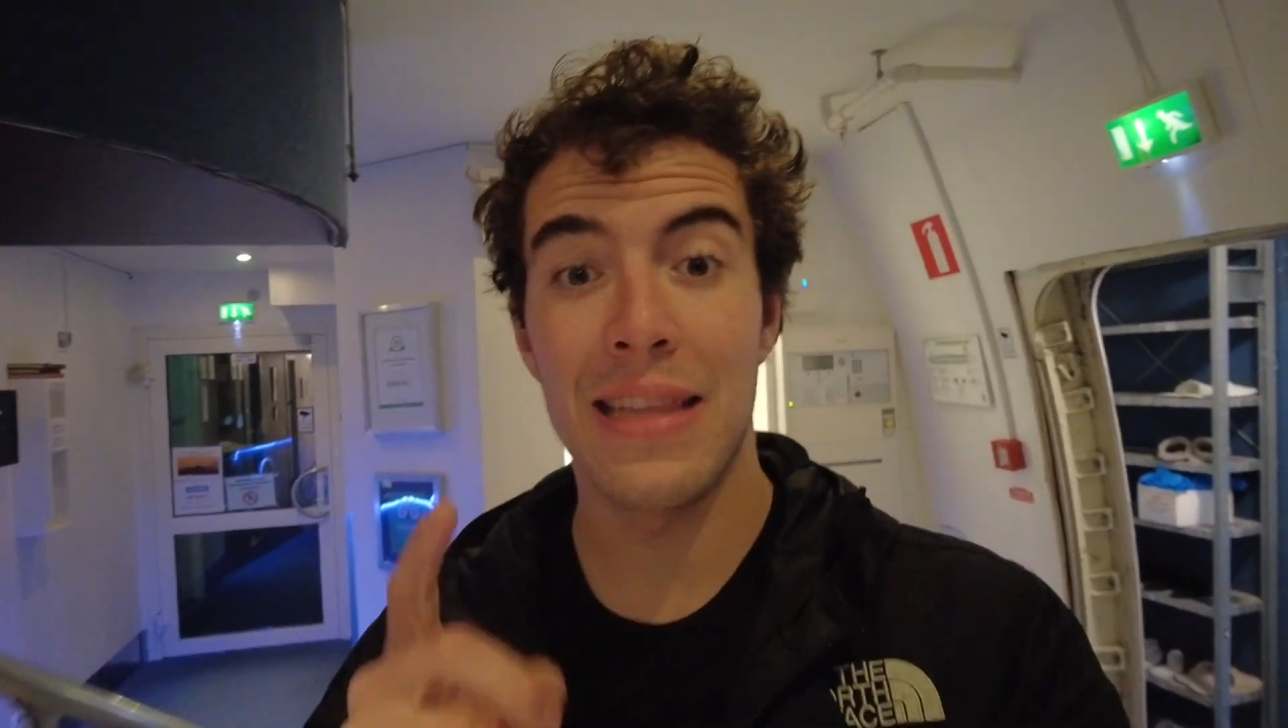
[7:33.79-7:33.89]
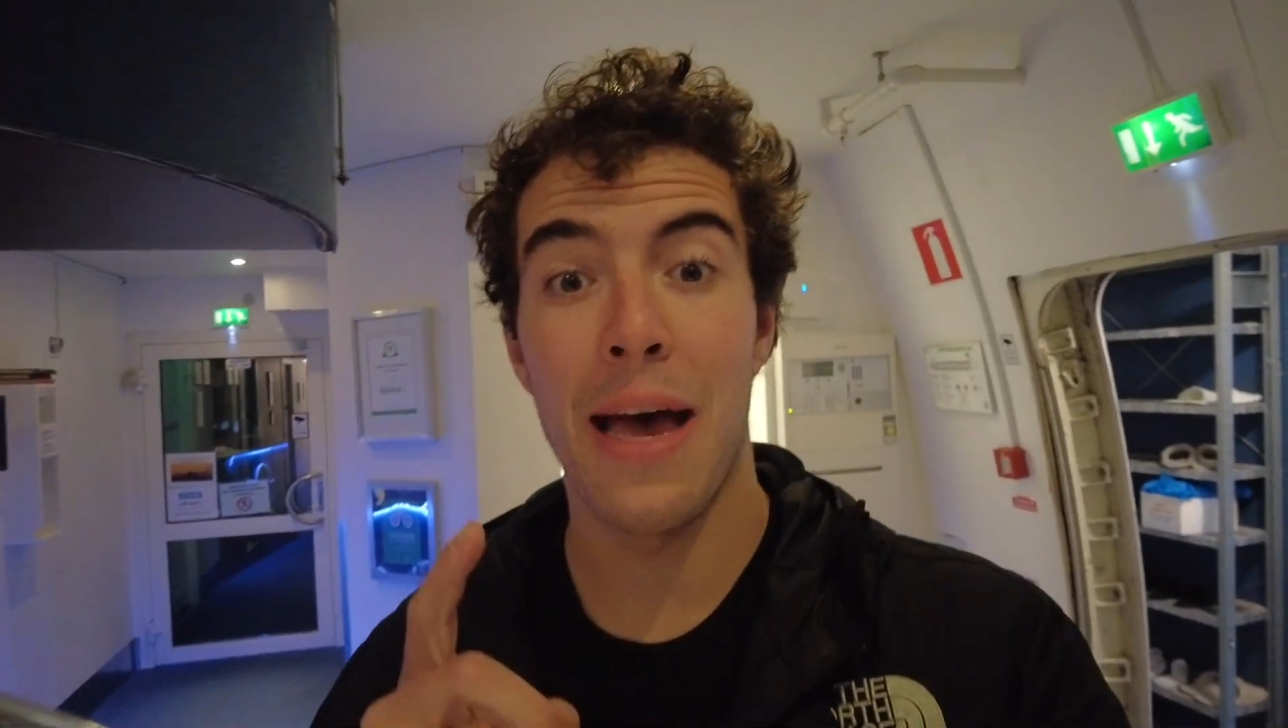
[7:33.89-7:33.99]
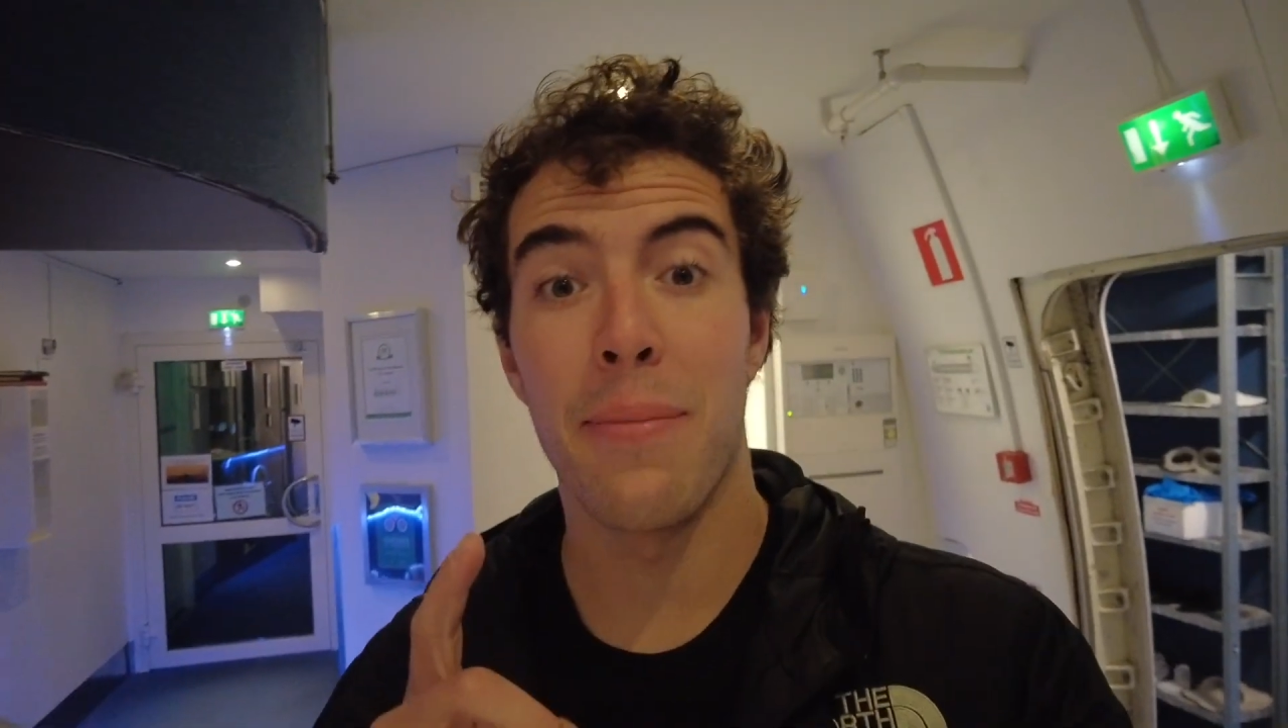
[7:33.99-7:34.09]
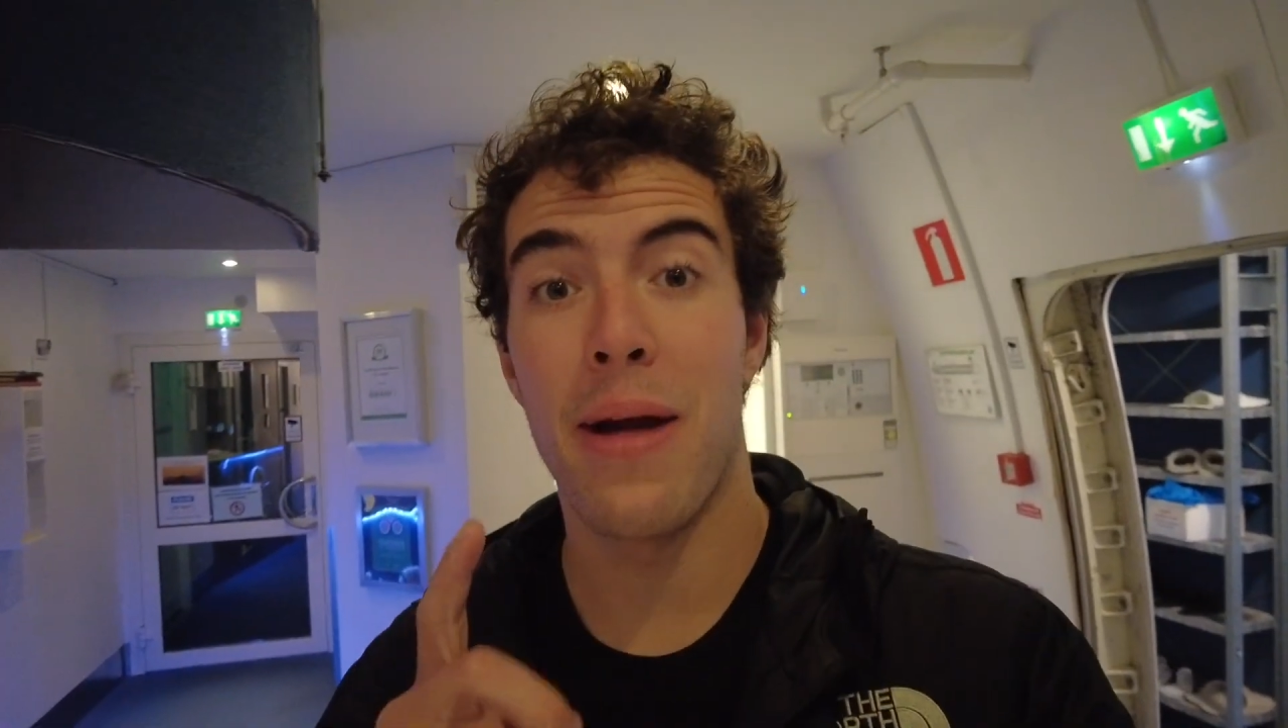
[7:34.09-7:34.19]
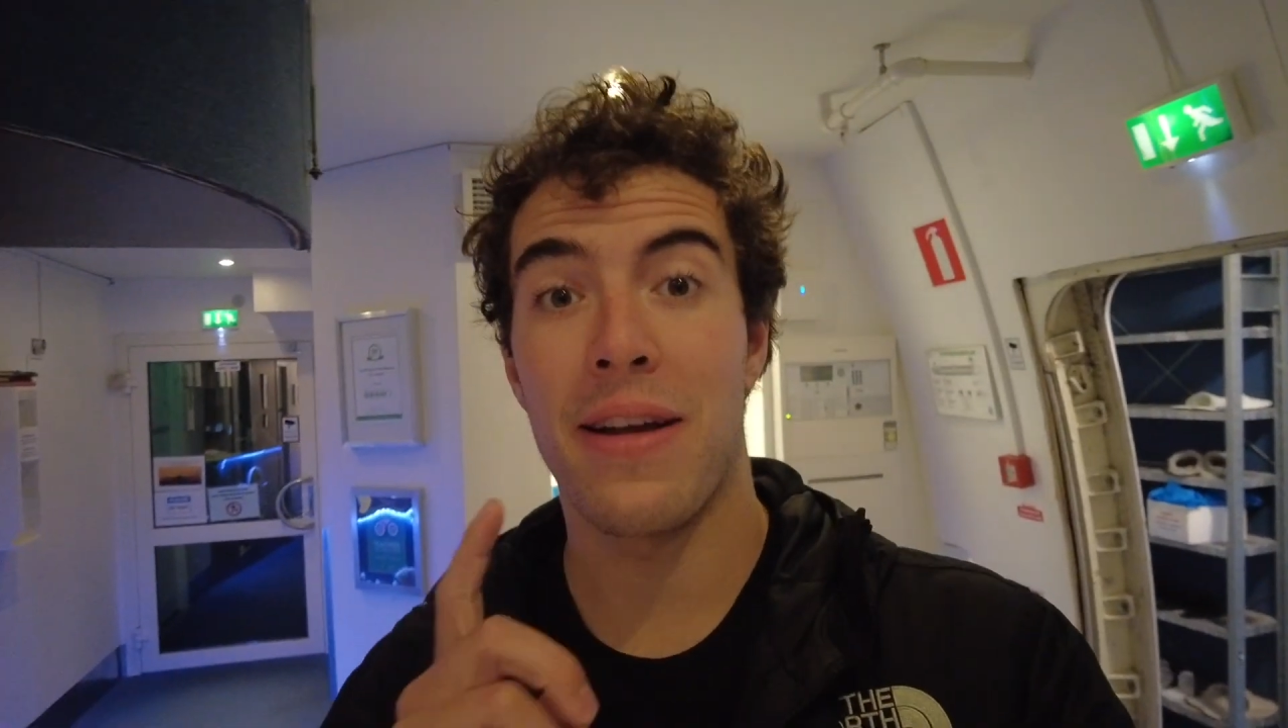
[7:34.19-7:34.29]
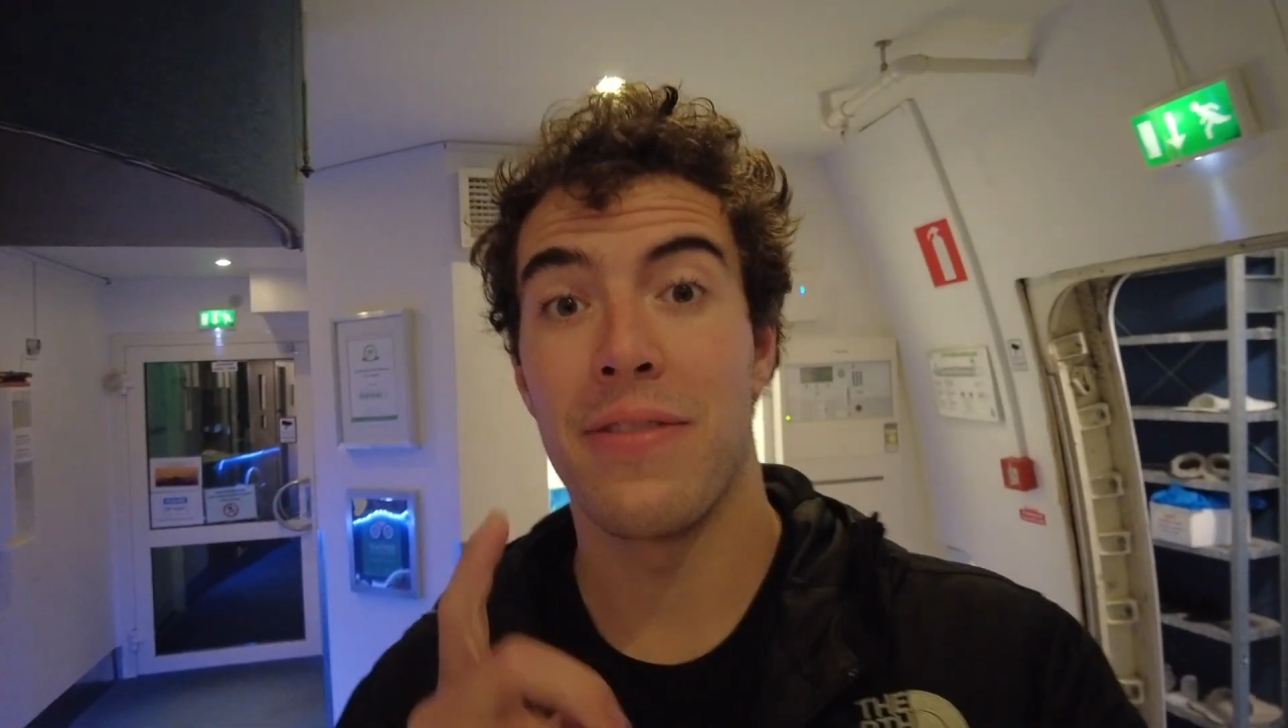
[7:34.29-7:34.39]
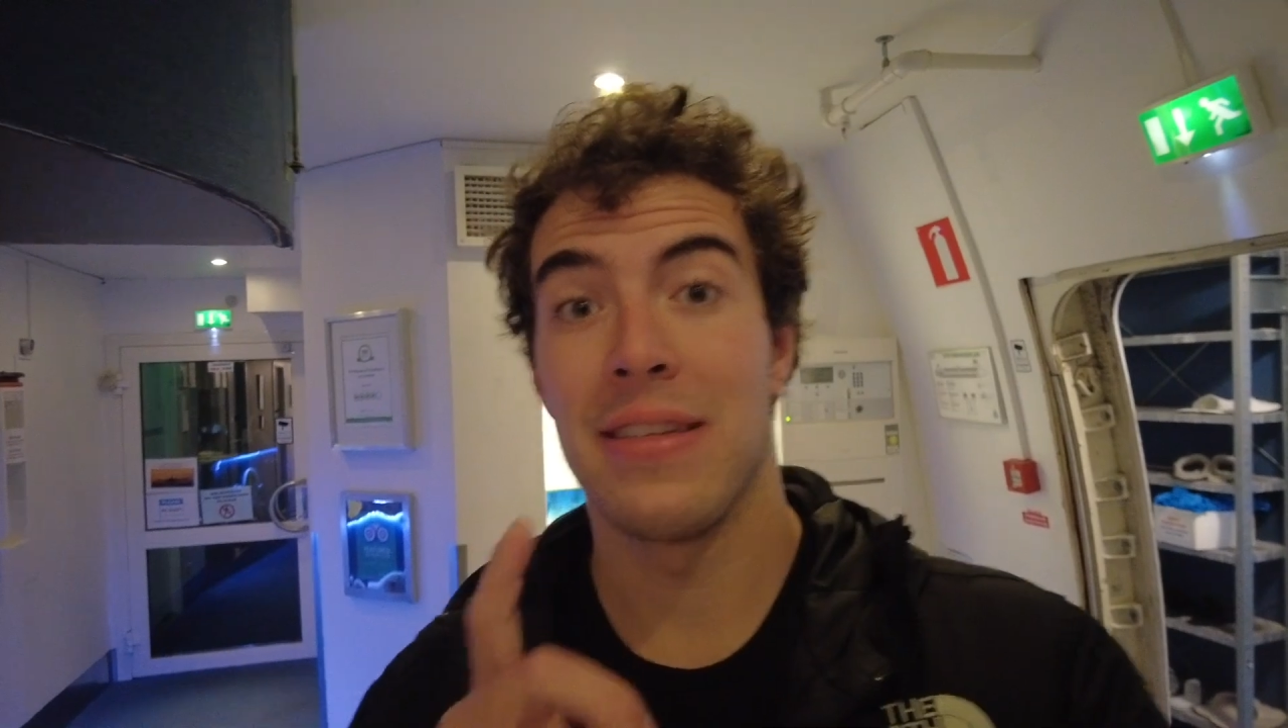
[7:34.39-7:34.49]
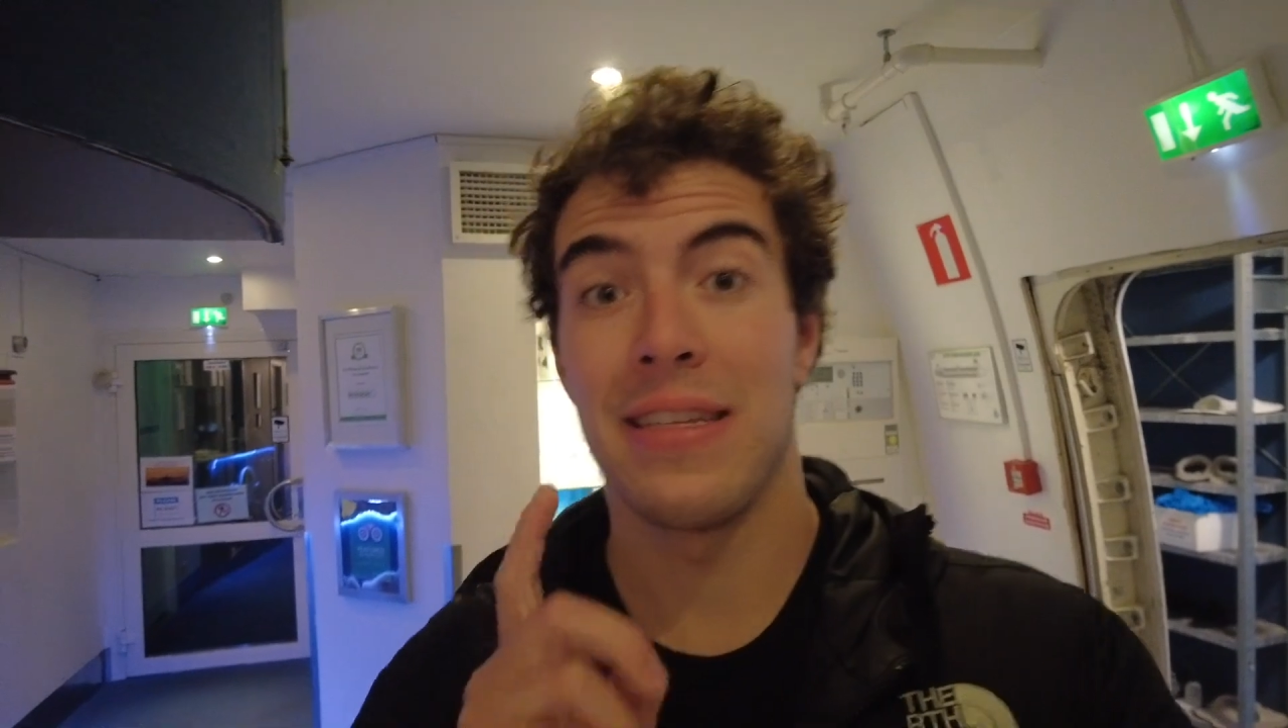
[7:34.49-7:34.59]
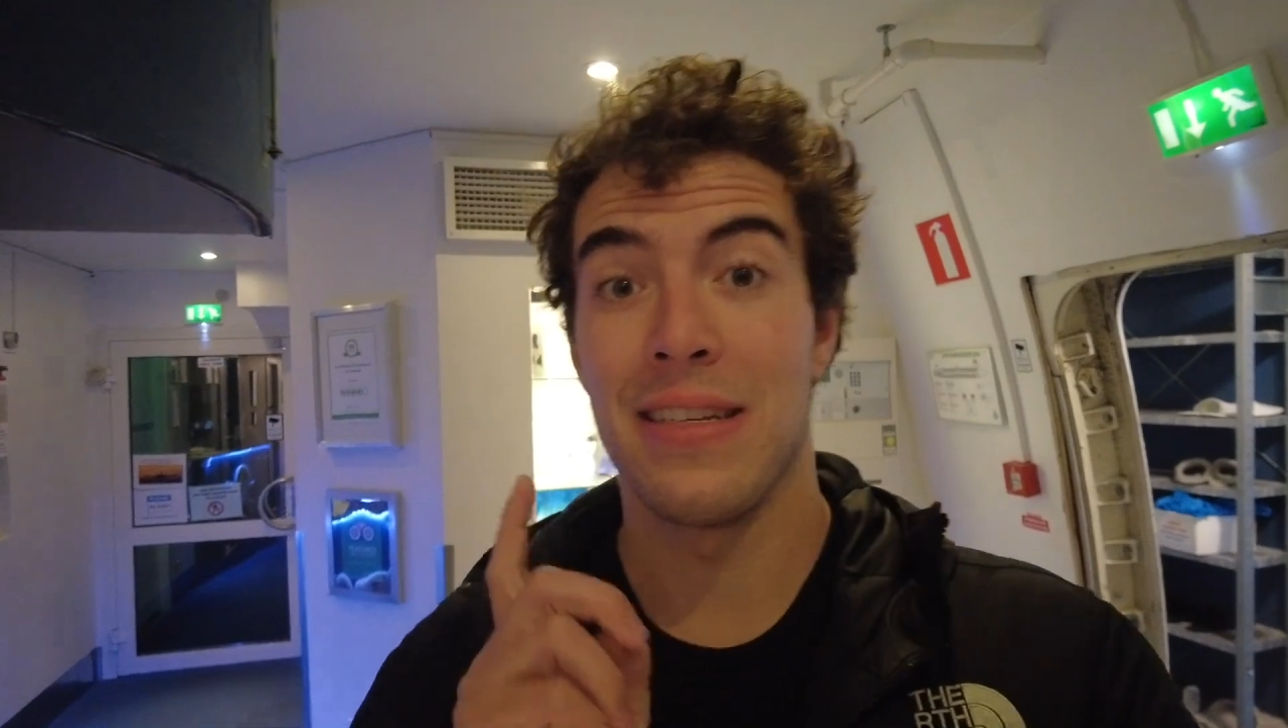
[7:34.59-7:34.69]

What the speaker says: that breakfast